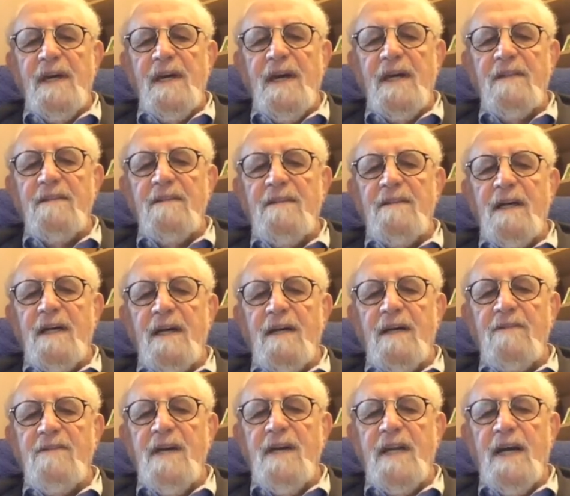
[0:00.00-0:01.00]
And
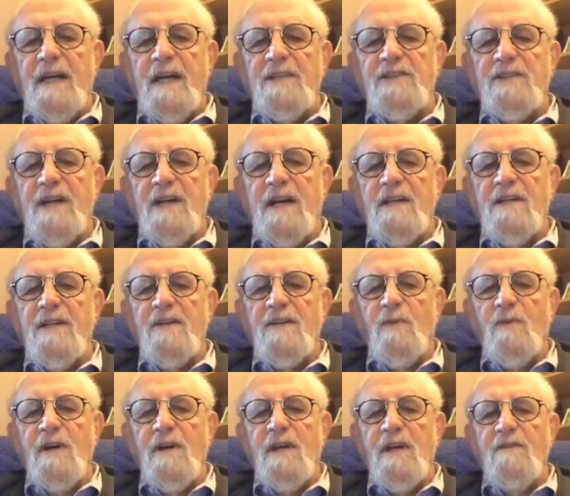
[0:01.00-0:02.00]
then I
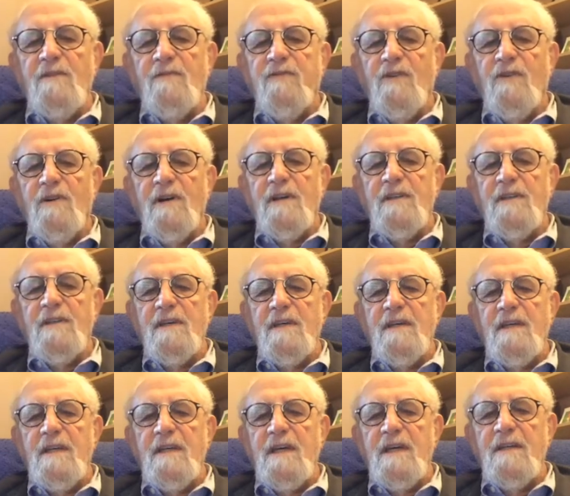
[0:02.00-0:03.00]
started working for
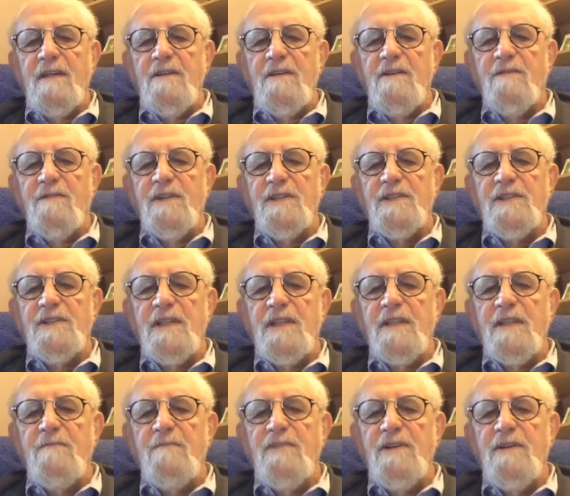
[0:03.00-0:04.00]
the
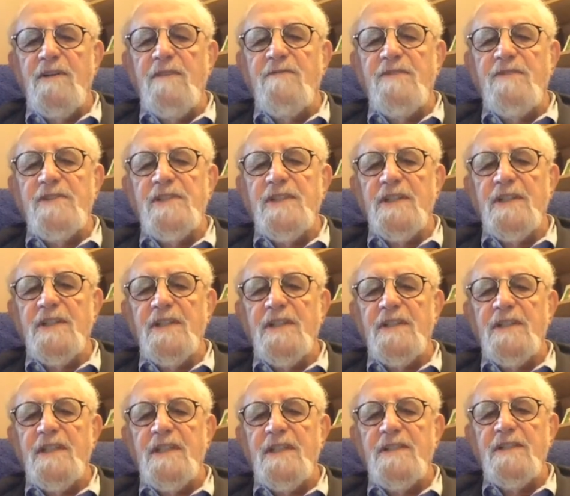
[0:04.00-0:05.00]
university computing
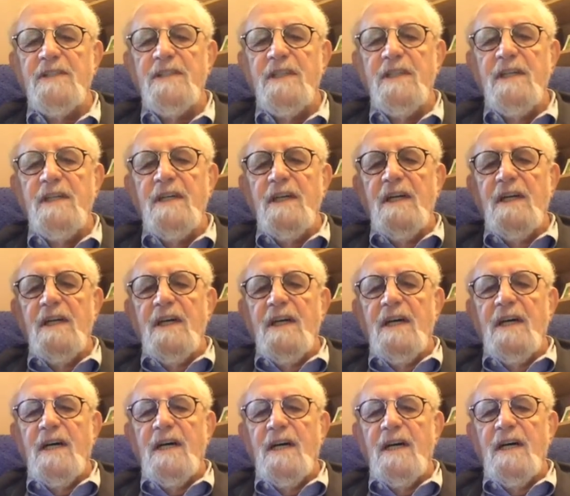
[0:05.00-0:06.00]
facilities
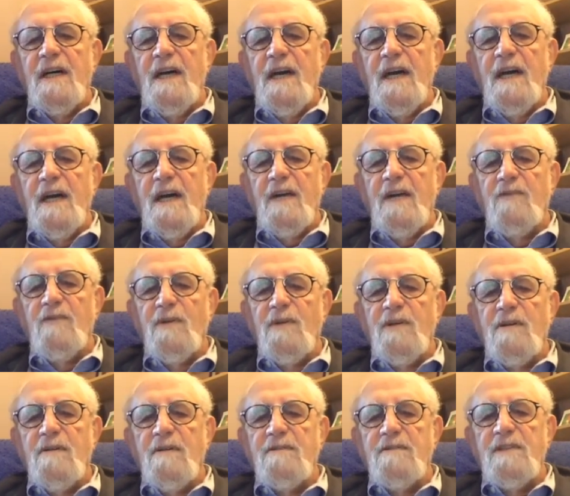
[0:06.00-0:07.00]
and
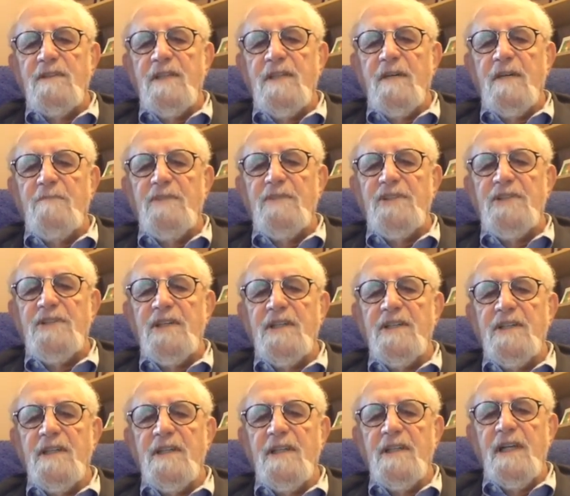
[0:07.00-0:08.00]
was
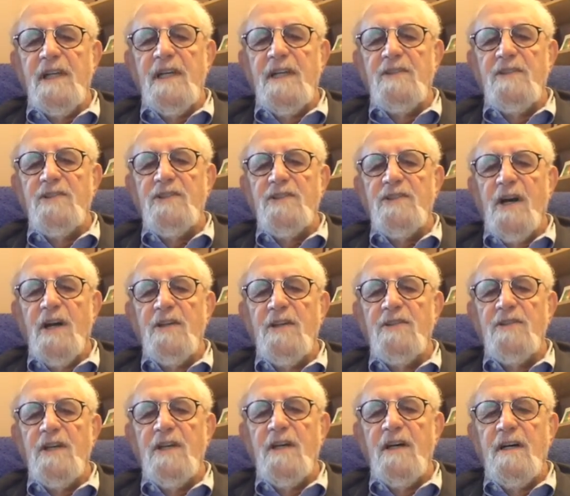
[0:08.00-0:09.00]
particularly in
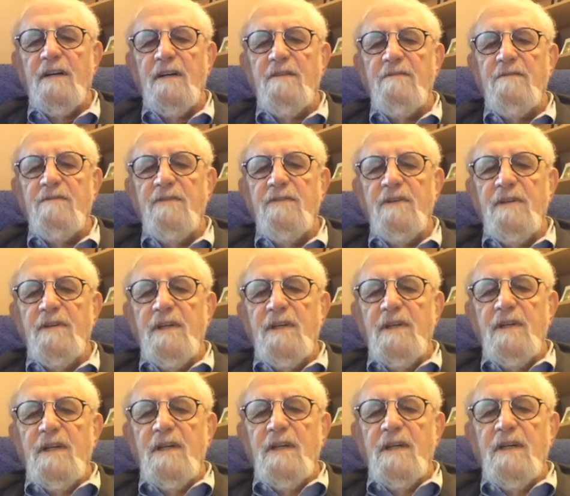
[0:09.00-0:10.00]
charge of
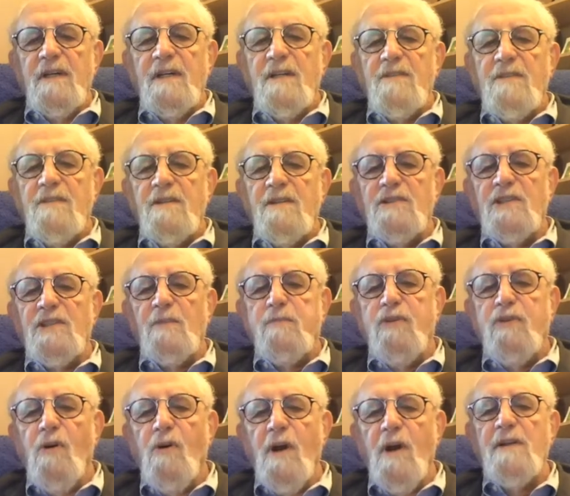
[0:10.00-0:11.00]
the
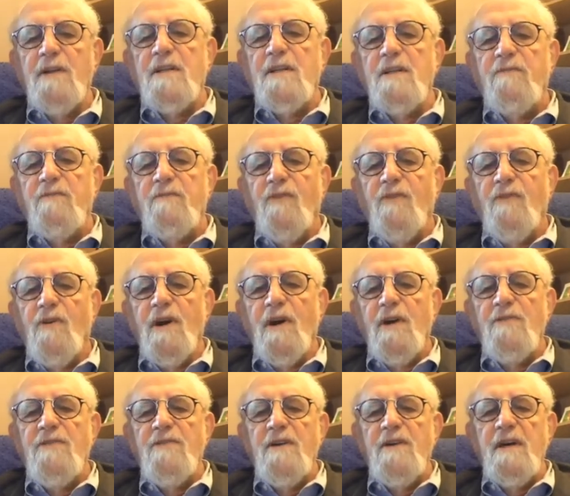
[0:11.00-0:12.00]
support
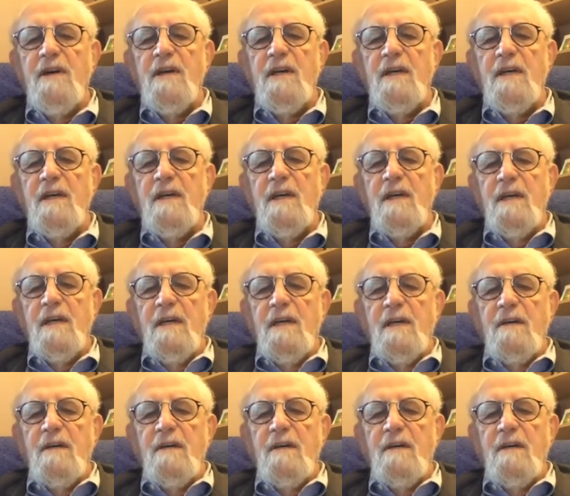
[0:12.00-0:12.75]
for the